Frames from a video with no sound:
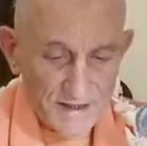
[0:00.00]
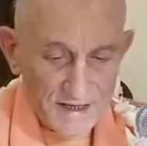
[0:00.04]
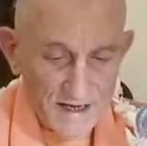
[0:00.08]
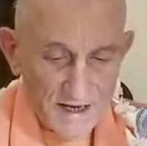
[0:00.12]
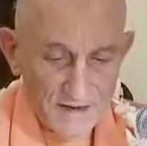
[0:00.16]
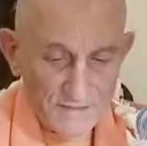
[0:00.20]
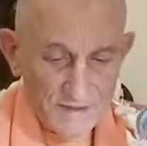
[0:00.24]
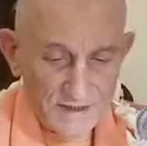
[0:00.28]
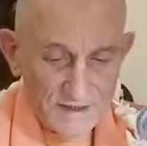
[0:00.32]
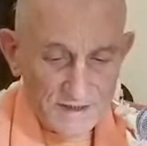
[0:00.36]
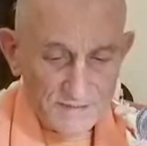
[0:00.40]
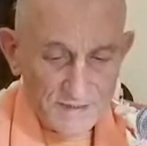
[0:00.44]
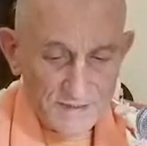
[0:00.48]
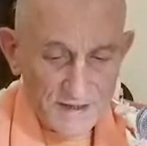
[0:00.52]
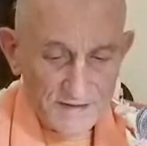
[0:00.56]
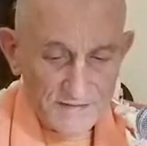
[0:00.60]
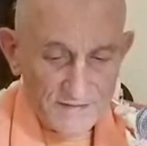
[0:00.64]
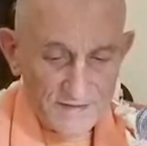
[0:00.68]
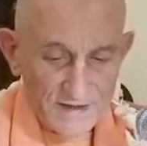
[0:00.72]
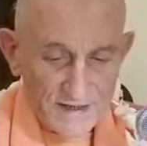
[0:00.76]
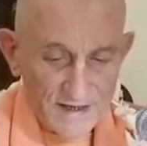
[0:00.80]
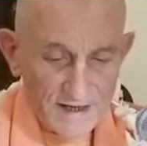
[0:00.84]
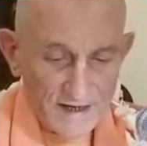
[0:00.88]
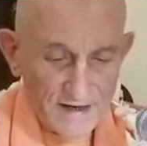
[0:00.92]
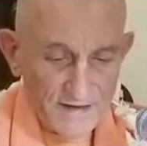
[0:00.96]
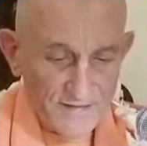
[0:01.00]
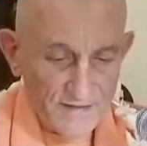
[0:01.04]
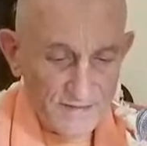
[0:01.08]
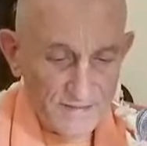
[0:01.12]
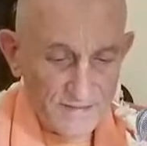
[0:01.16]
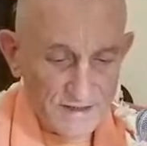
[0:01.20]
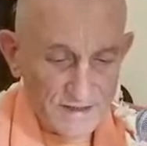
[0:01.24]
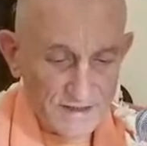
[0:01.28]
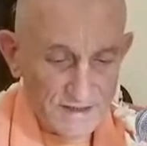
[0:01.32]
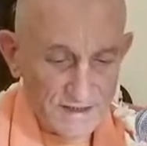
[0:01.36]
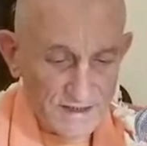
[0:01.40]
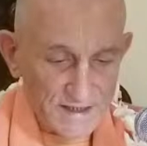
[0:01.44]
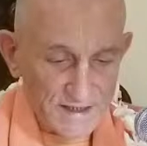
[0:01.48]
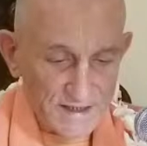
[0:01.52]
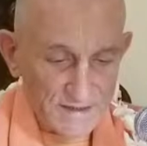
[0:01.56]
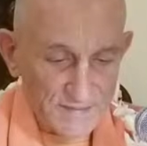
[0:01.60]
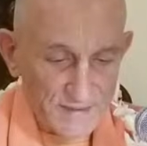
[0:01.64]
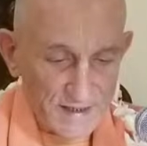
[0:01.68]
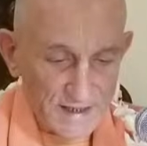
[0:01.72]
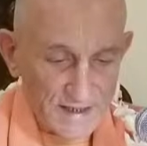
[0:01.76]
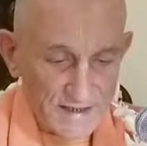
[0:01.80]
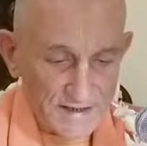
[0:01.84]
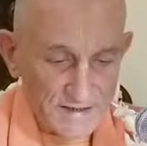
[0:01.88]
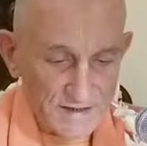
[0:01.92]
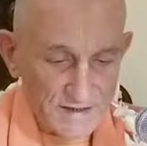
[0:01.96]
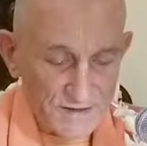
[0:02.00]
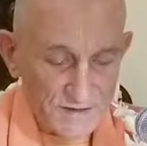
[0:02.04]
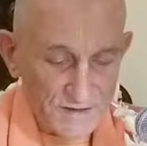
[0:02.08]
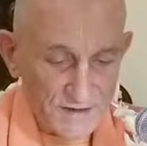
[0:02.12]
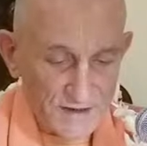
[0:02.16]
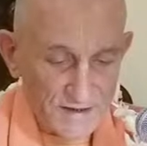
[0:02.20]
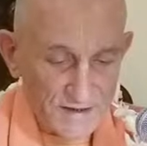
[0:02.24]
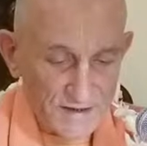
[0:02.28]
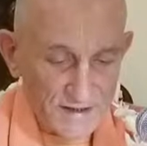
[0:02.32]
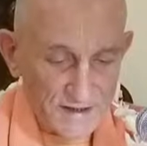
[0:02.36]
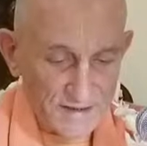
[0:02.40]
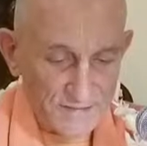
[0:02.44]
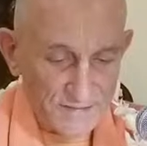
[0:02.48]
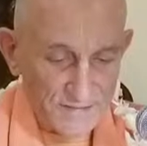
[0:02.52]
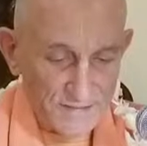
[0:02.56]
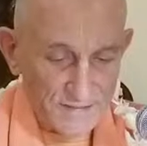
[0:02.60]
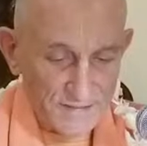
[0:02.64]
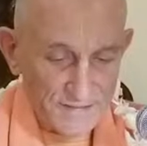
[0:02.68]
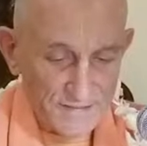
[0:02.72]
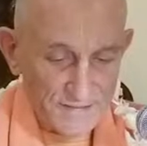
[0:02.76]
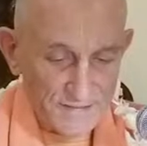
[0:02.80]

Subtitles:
and respectfully gave him a sitting place to honor him.